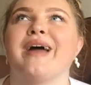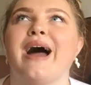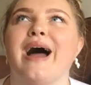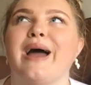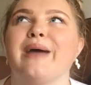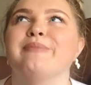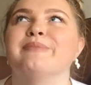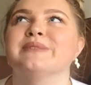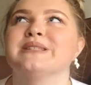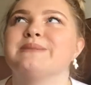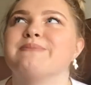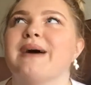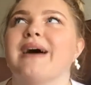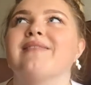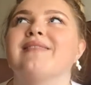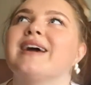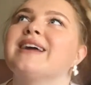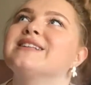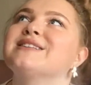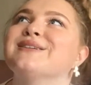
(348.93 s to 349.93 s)
I
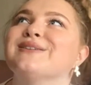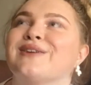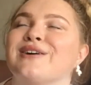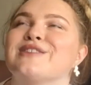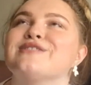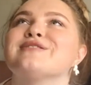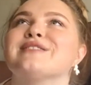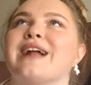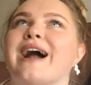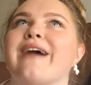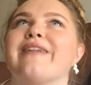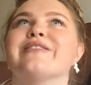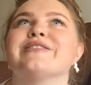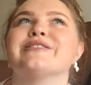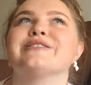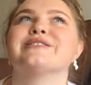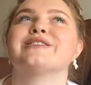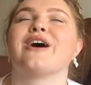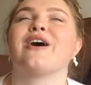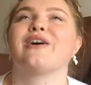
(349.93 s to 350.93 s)
spent like
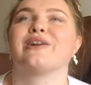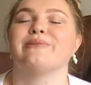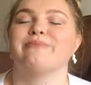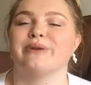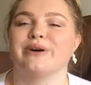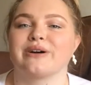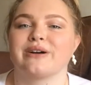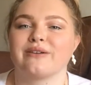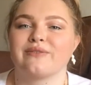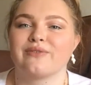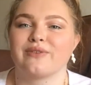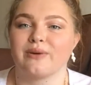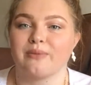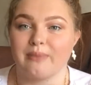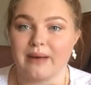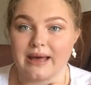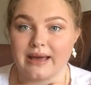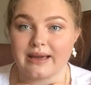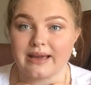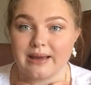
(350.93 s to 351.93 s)
$200 on a book for
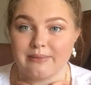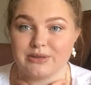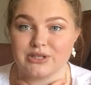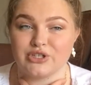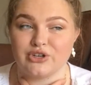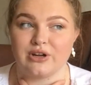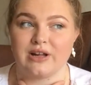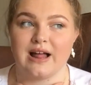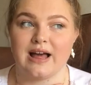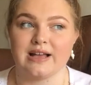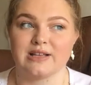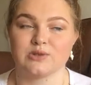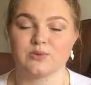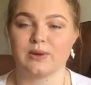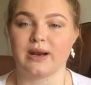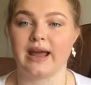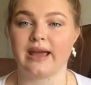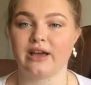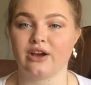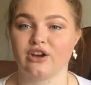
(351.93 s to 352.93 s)
my chemistry class
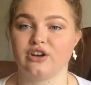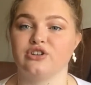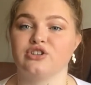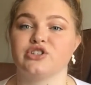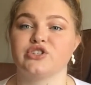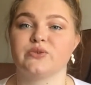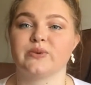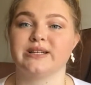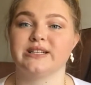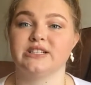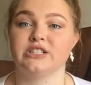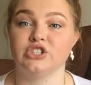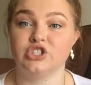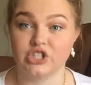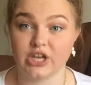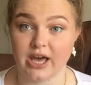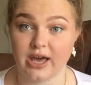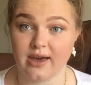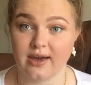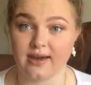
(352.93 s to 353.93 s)
when I could have just went to
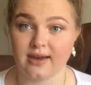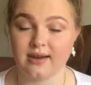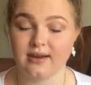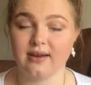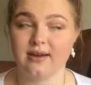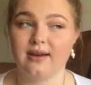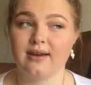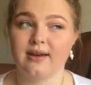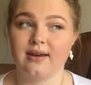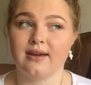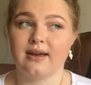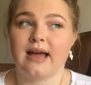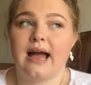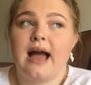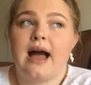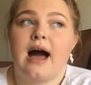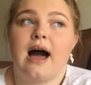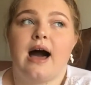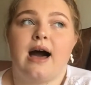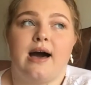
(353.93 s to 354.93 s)
Chegg
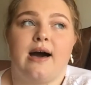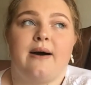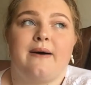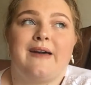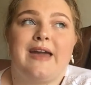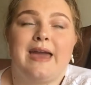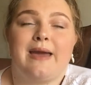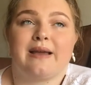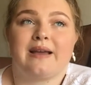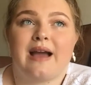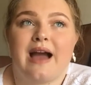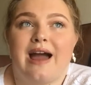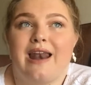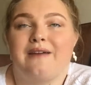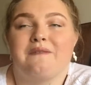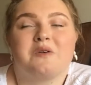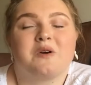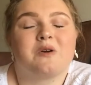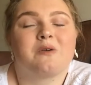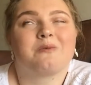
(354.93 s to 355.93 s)
and got
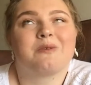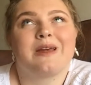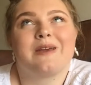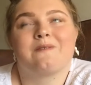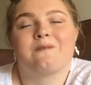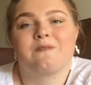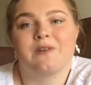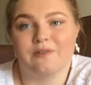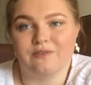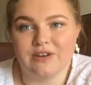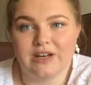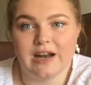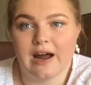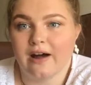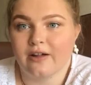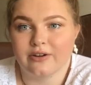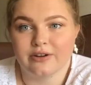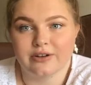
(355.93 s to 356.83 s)
it for like $50.